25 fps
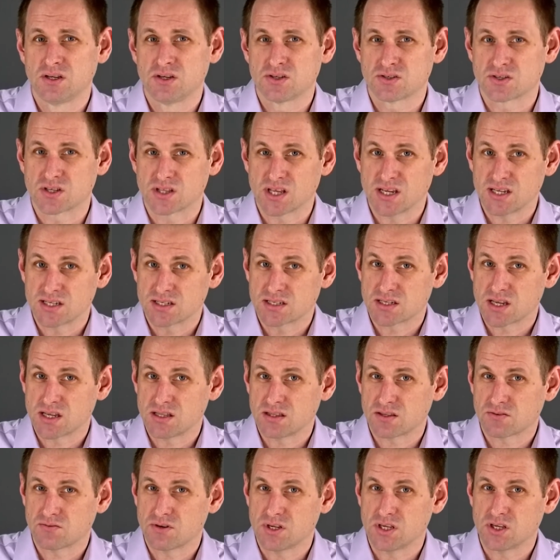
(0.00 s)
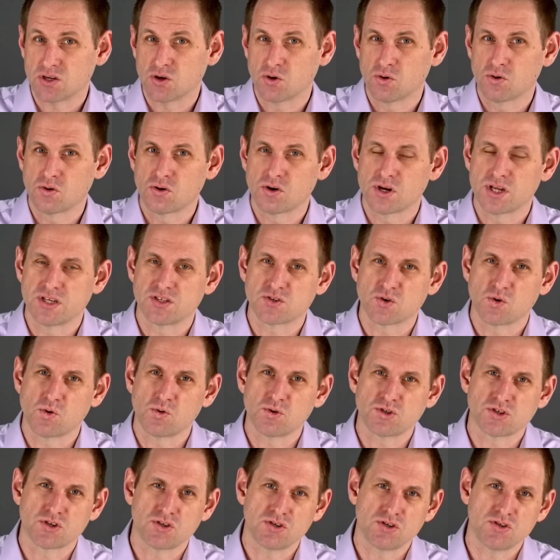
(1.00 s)
so that Zen 3 core is
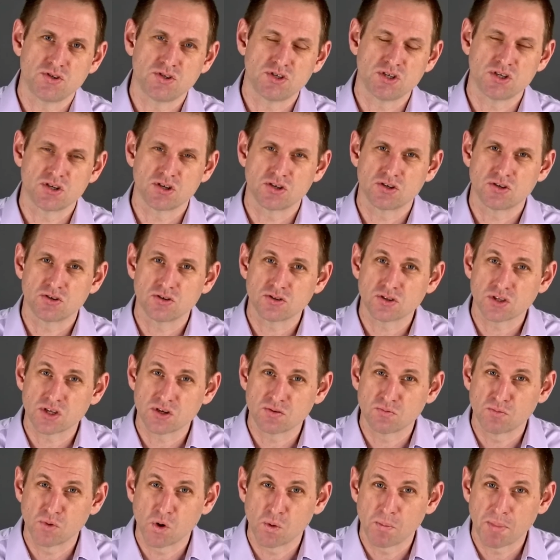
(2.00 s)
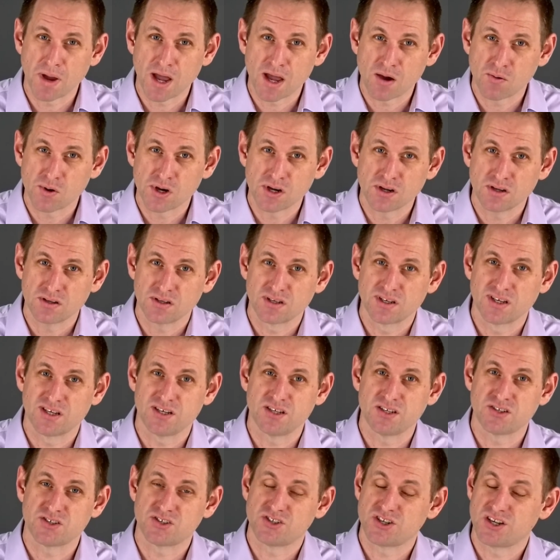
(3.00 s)
also using a good deal more power, and
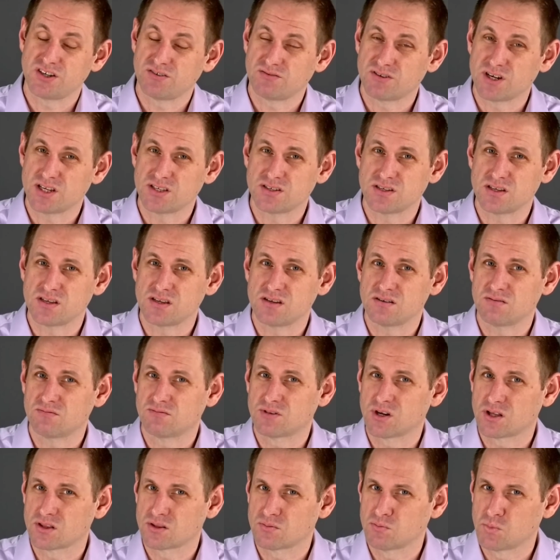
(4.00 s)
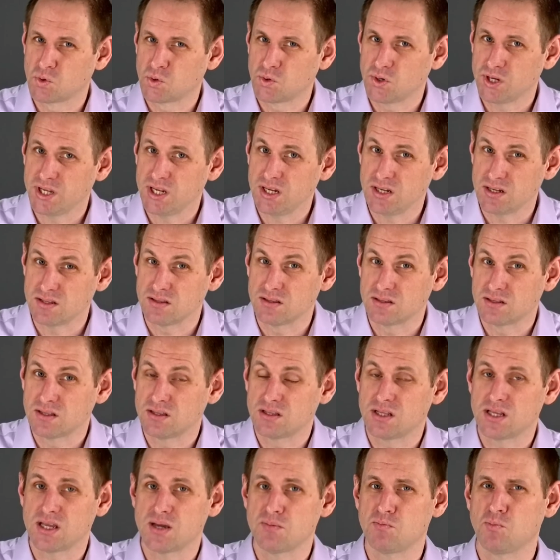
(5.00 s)
it's generating rather more heat
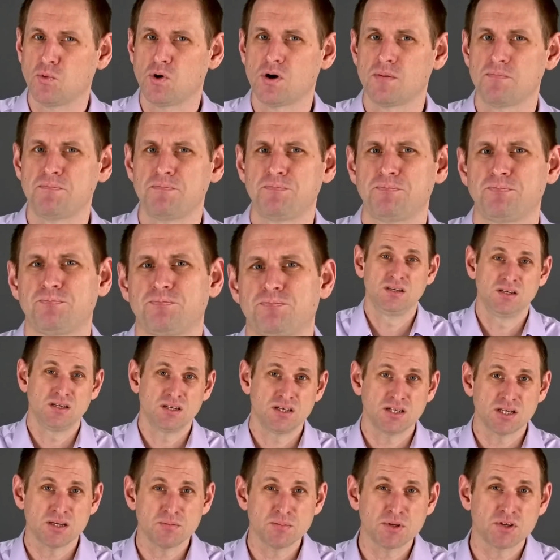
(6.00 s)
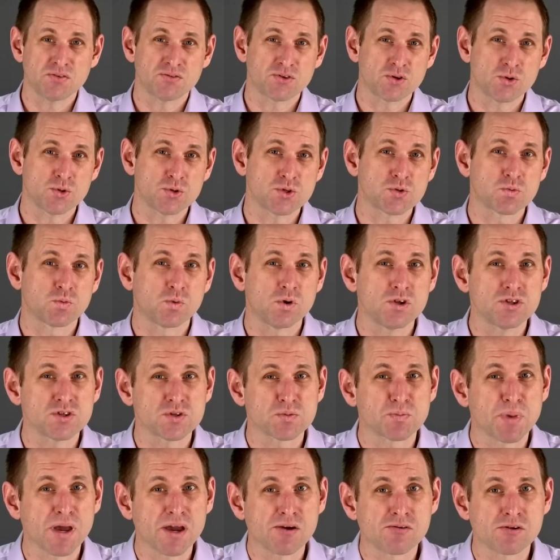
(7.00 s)
than the M1. And Apple of course
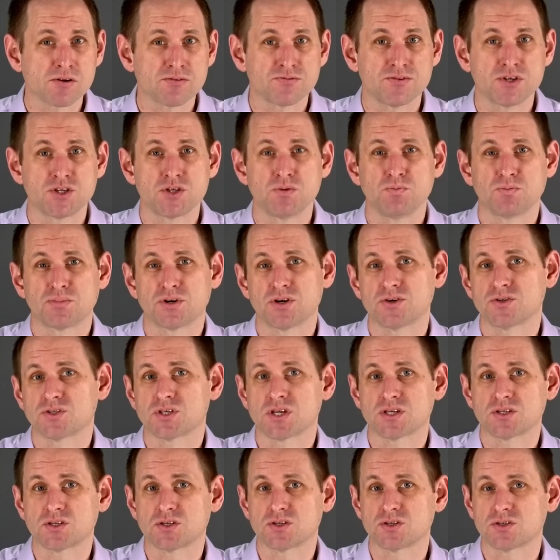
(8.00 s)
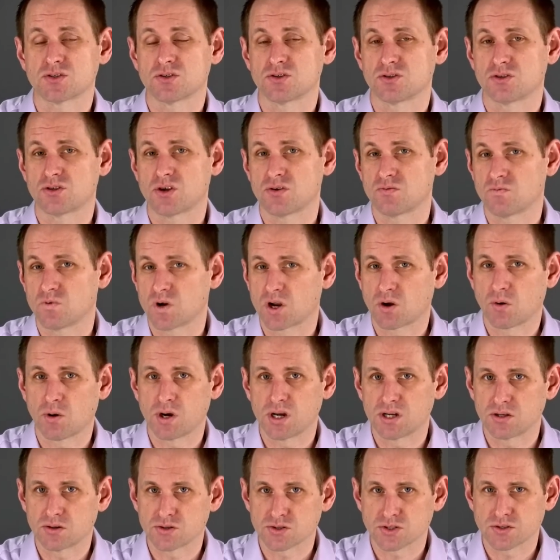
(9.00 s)
wants power efficient processors that don't
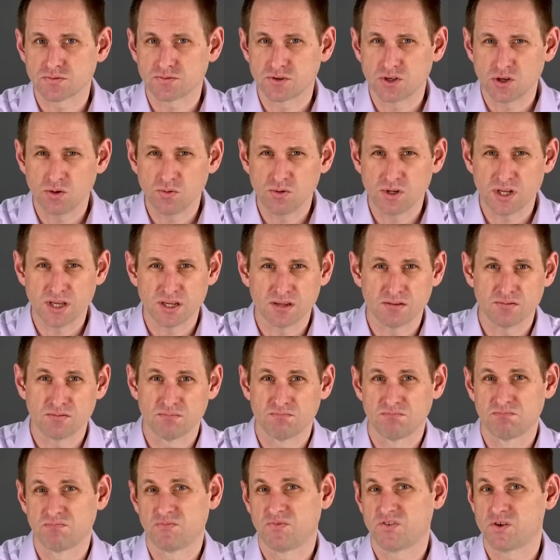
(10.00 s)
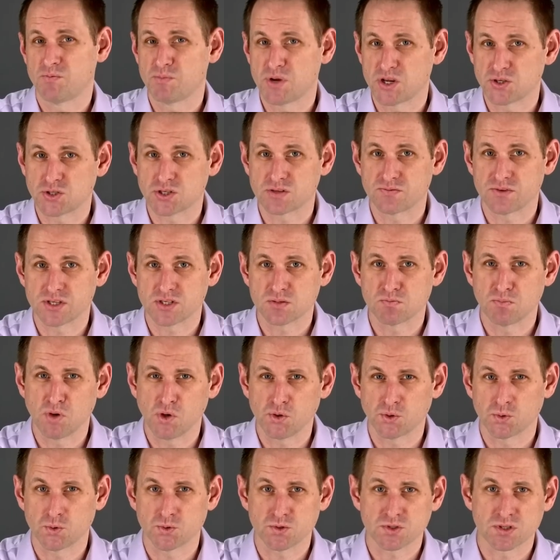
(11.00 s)
require lots of cooling for most of its
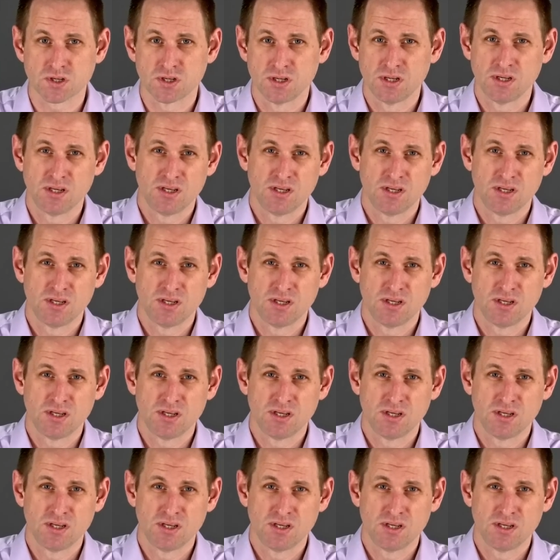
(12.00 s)
models.